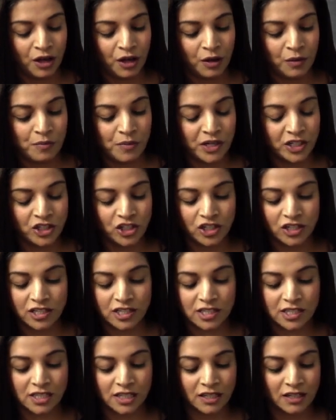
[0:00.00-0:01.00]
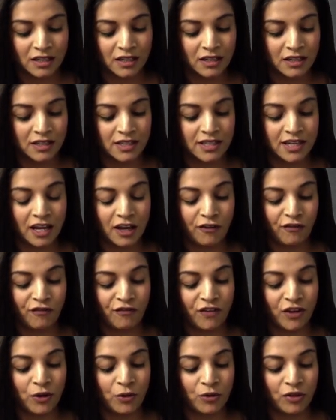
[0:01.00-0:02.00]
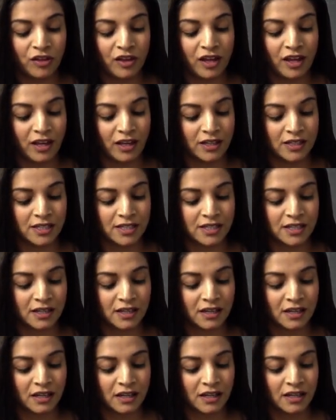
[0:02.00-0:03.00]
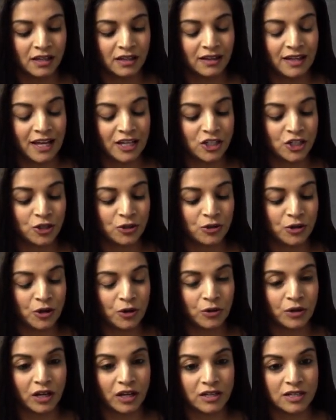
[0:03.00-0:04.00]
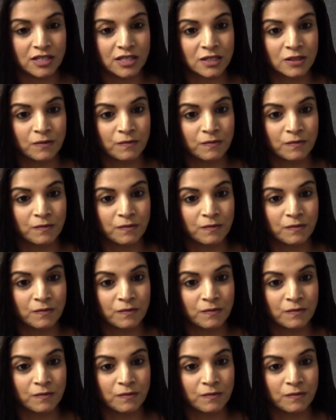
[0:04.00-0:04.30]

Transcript: but just say a few things that you notice